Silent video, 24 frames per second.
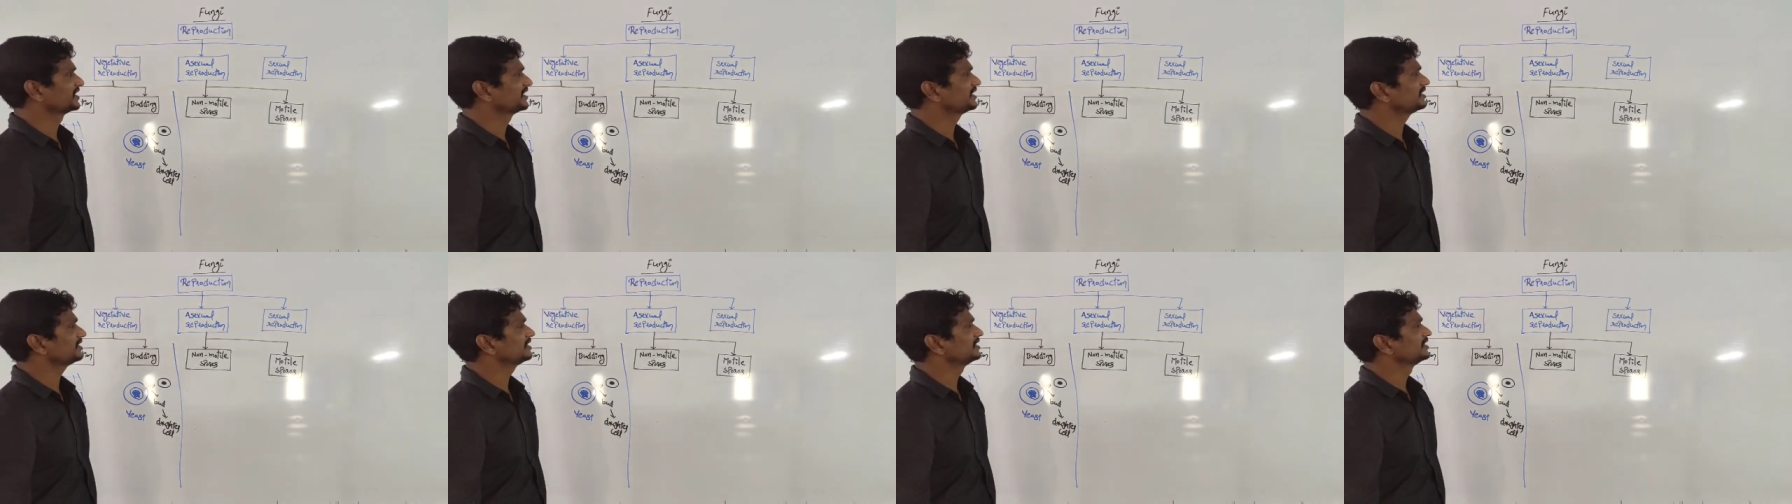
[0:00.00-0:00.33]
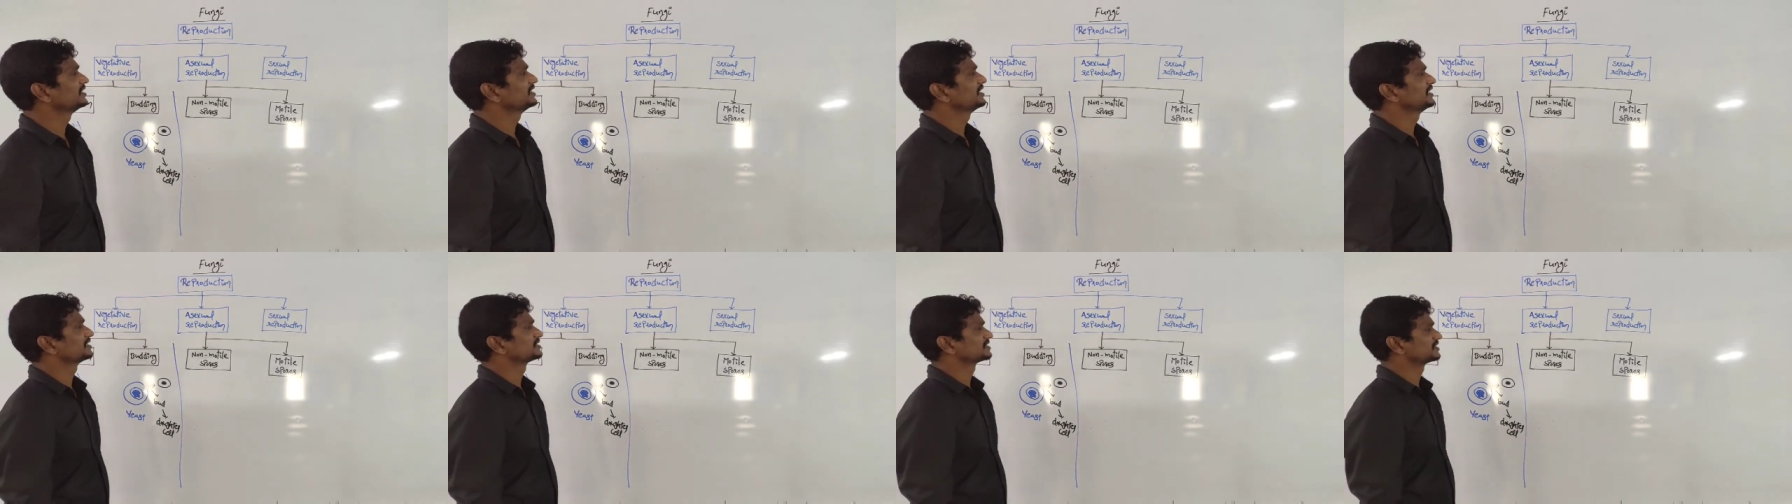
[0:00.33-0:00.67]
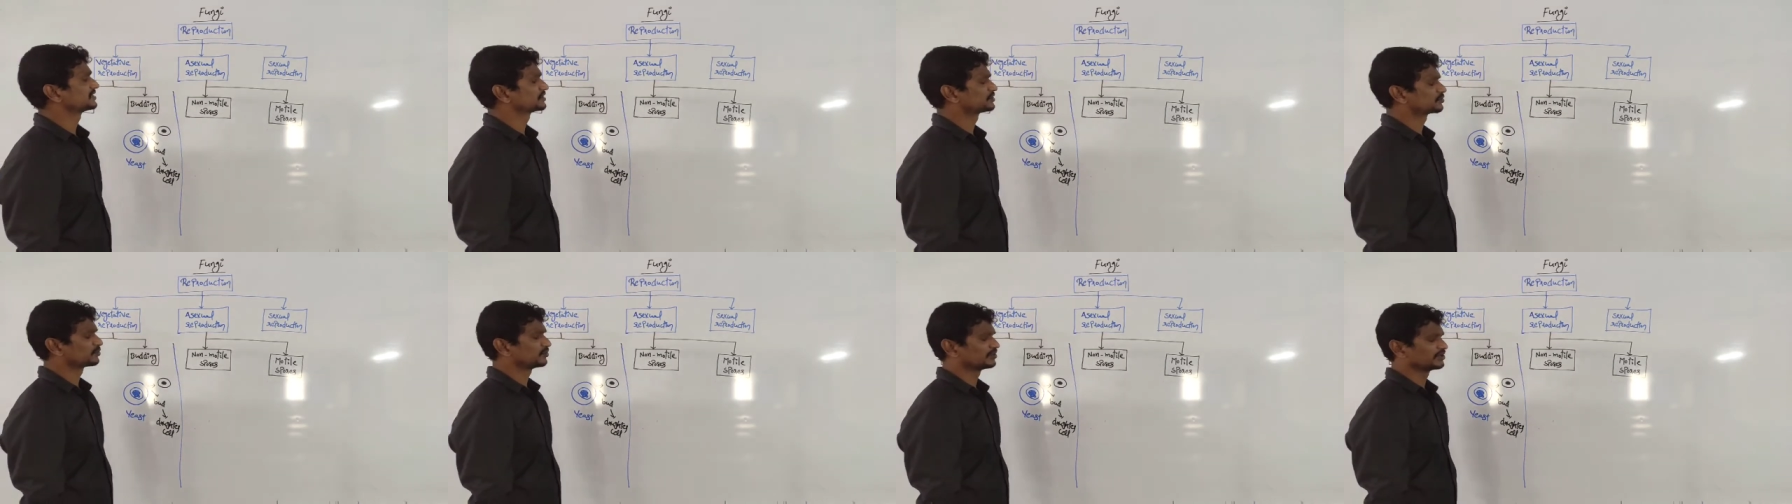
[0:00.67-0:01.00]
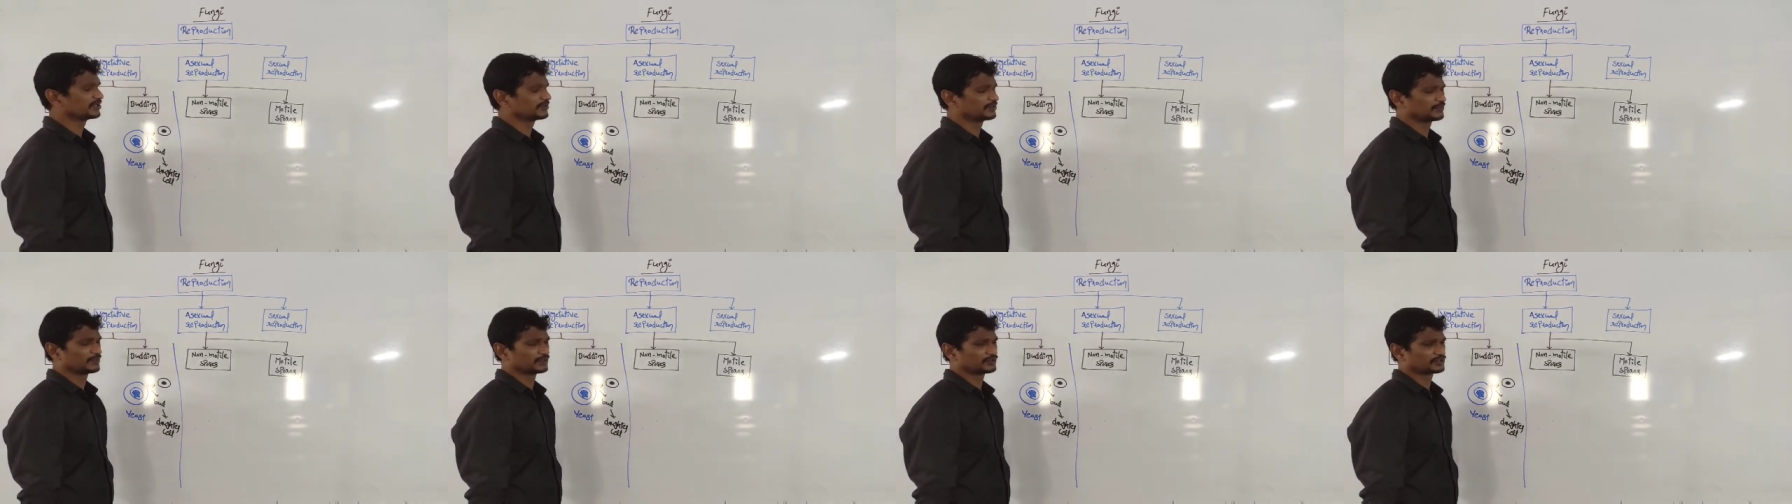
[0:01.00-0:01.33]
Here,
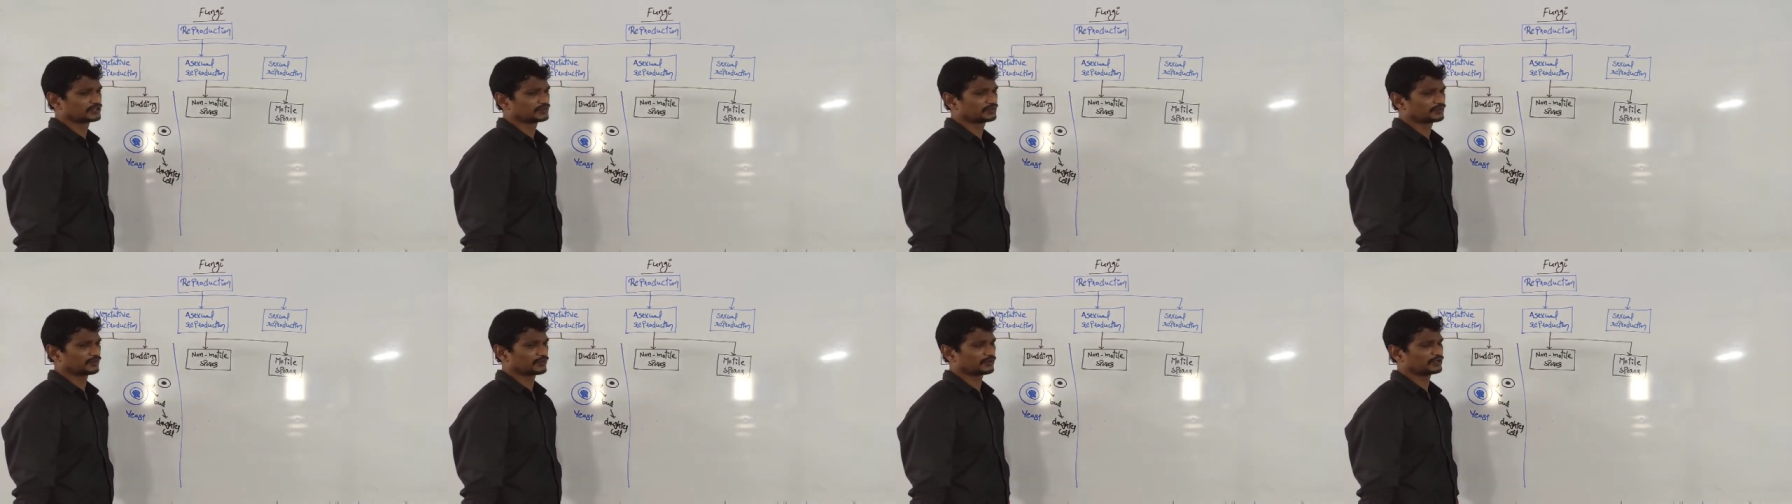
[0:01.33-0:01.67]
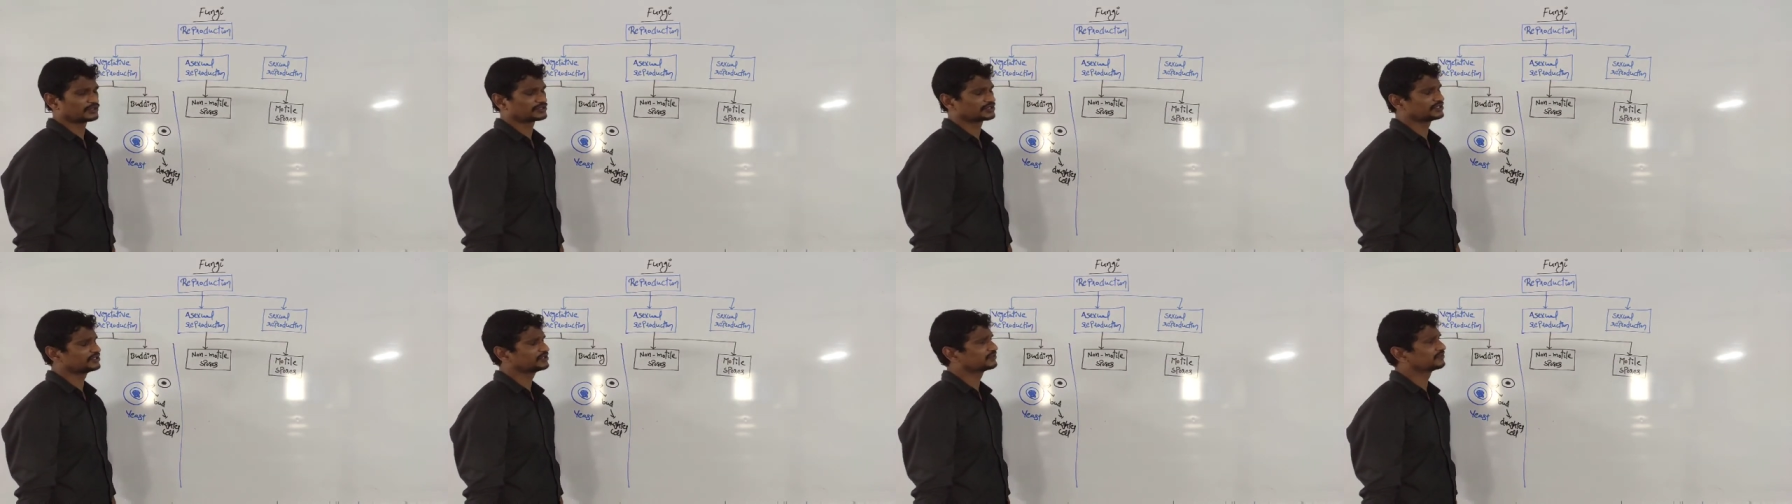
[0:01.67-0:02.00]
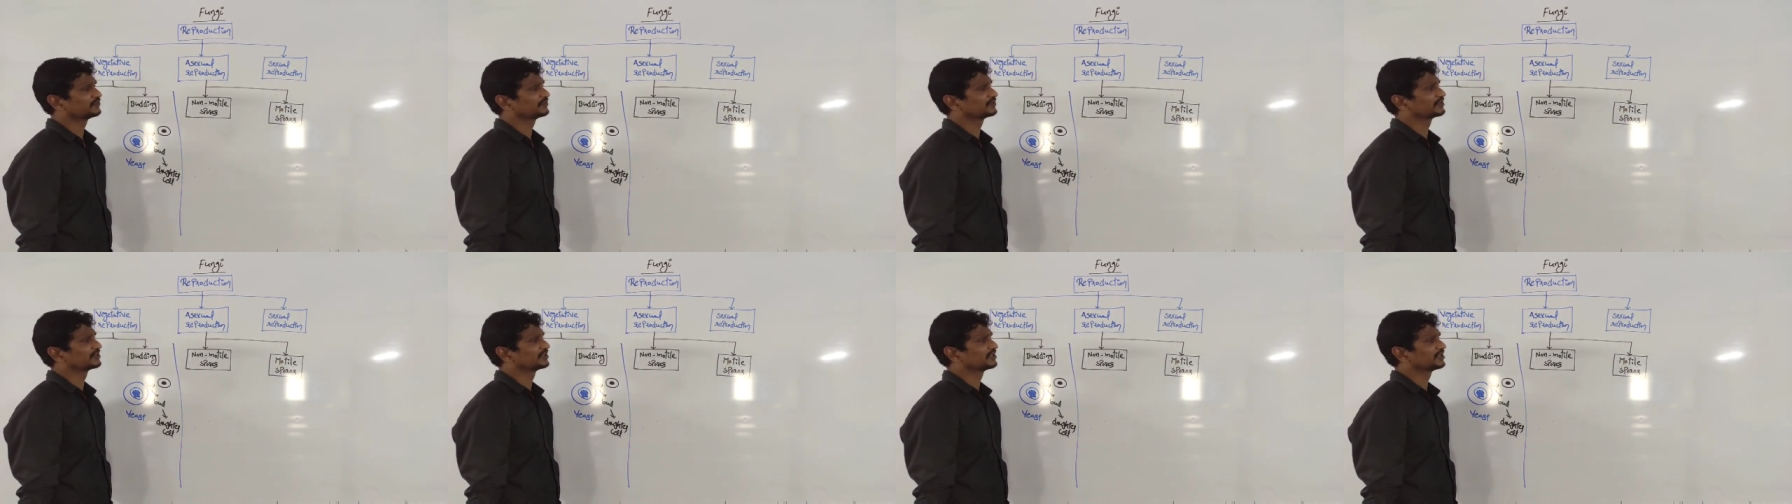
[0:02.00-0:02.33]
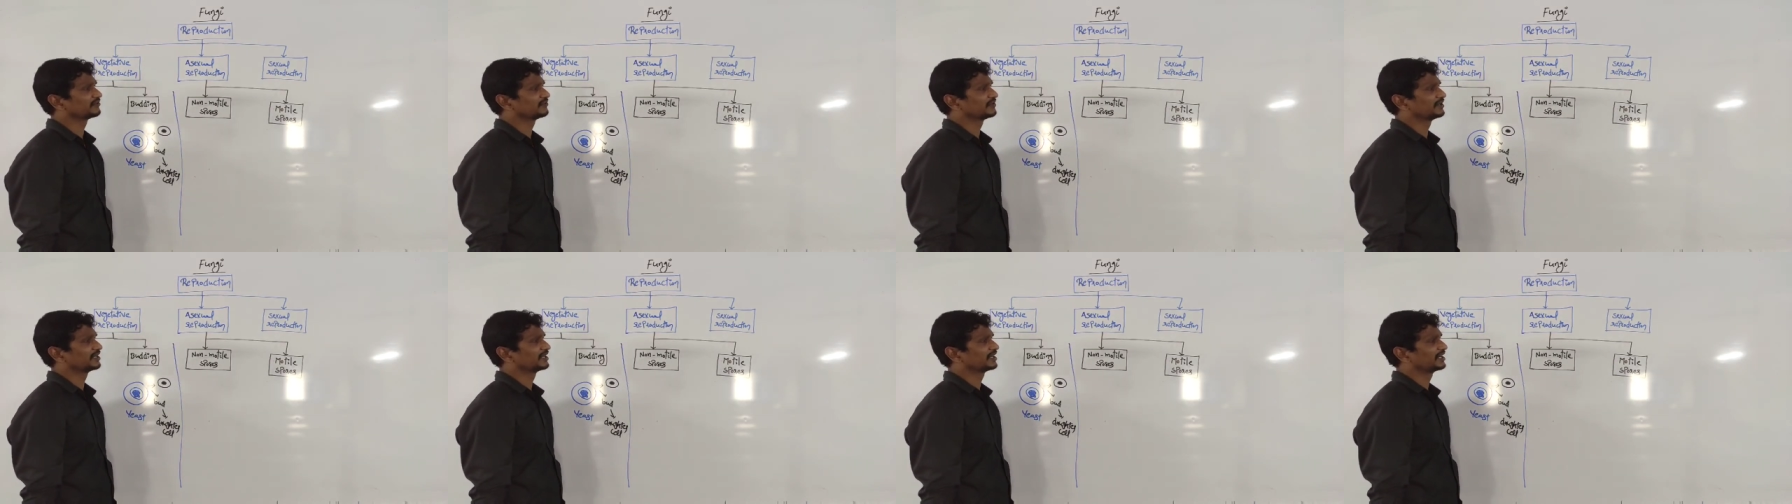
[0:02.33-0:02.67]
asexual reproduction process
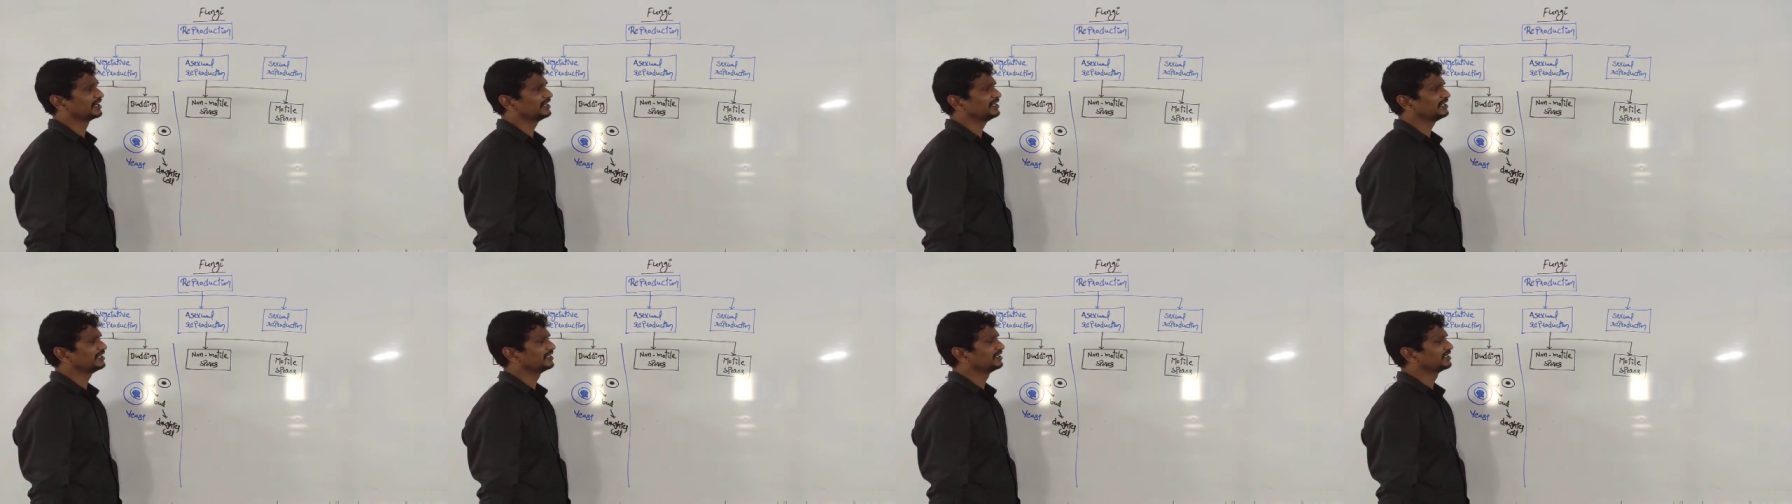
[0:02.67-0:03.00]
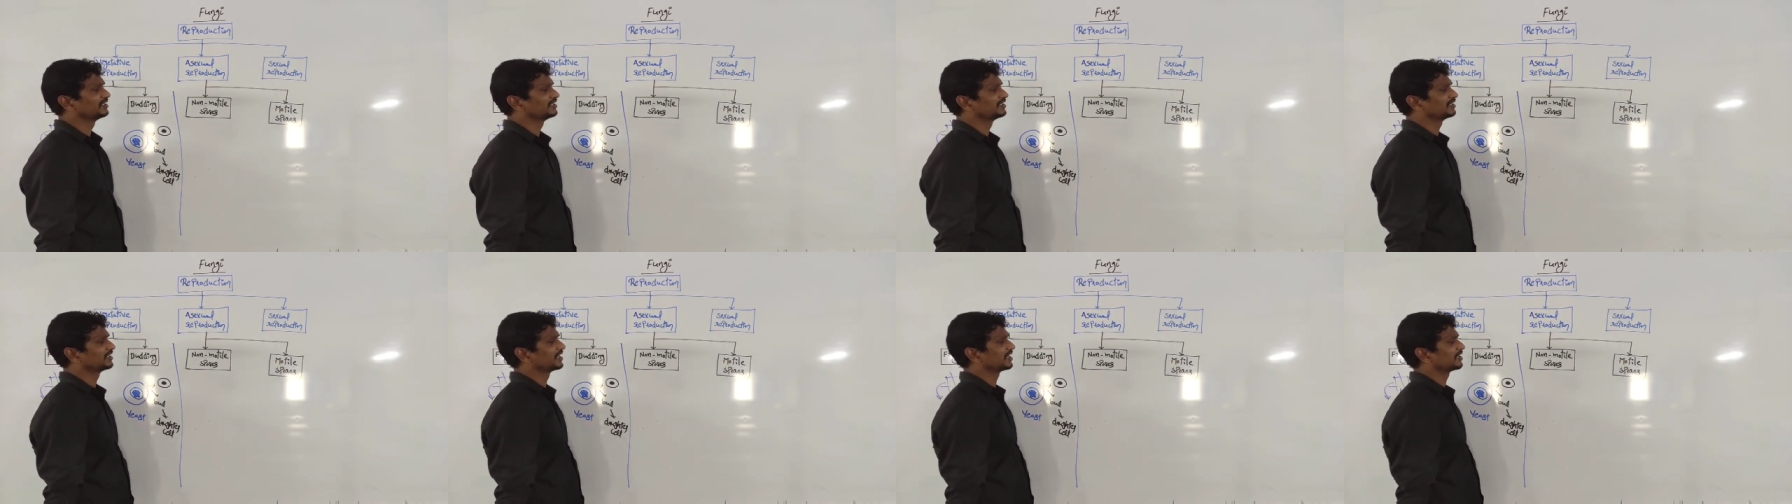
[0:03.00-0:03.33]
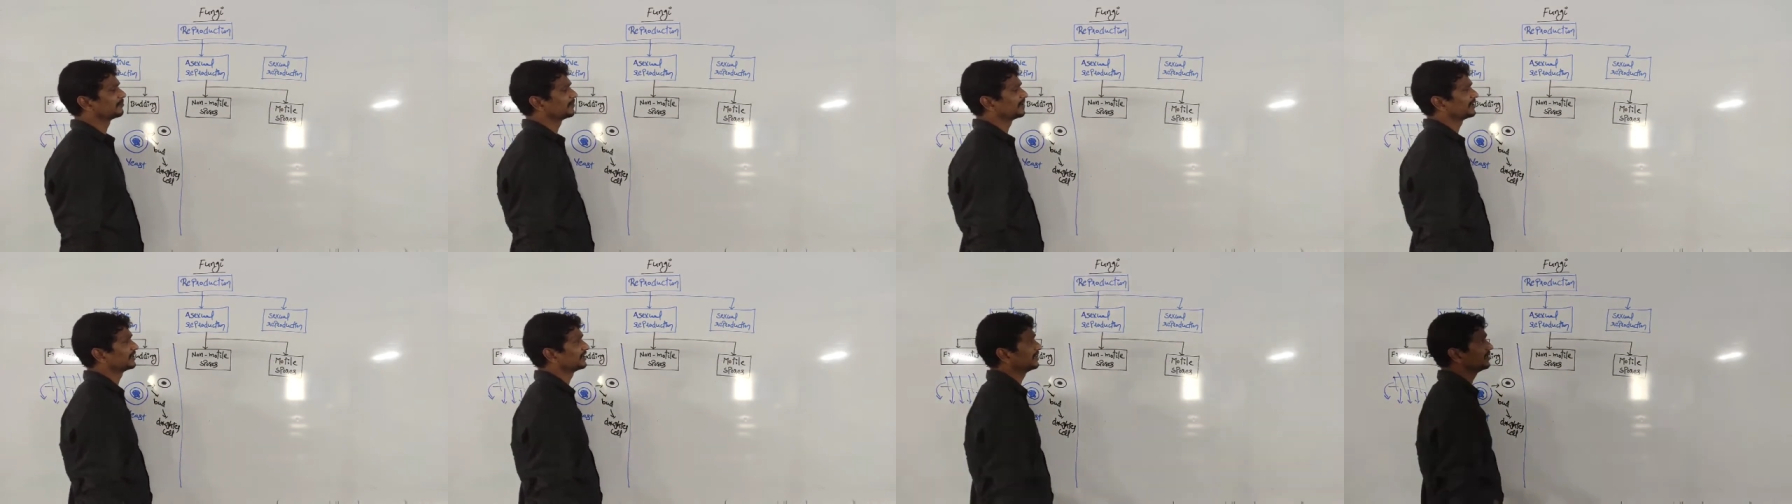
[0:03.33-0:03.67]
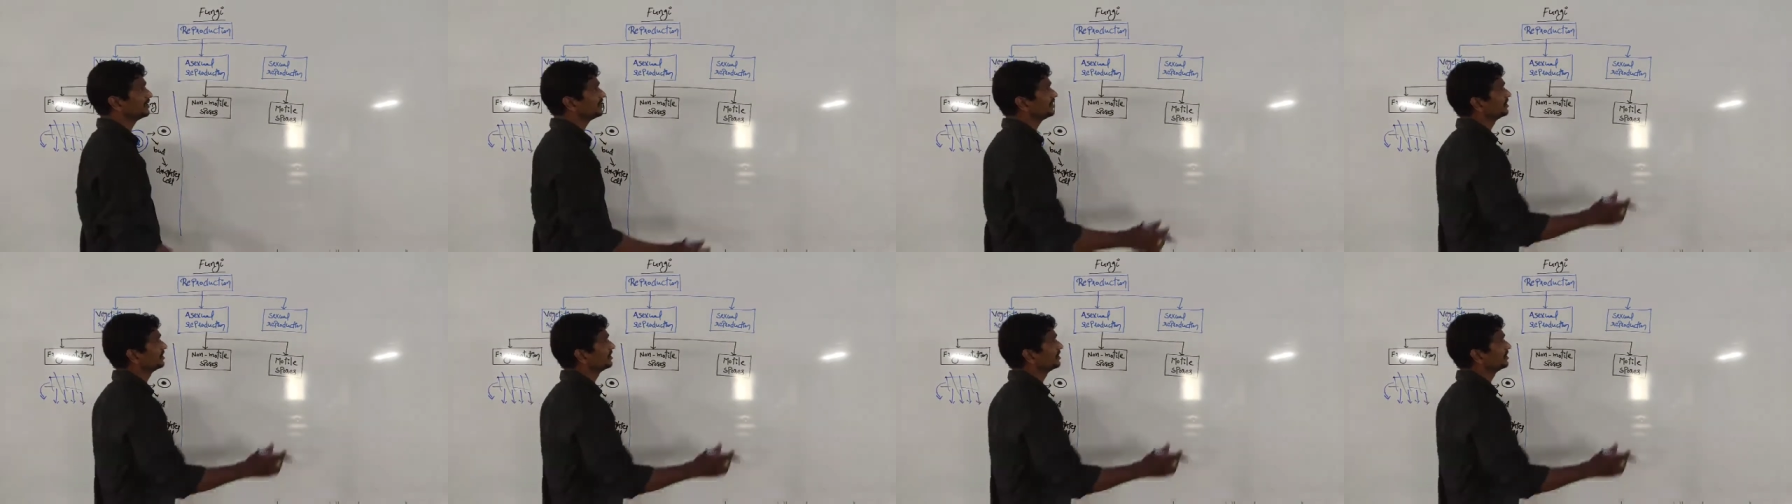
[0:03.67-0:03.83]
within the fungi done by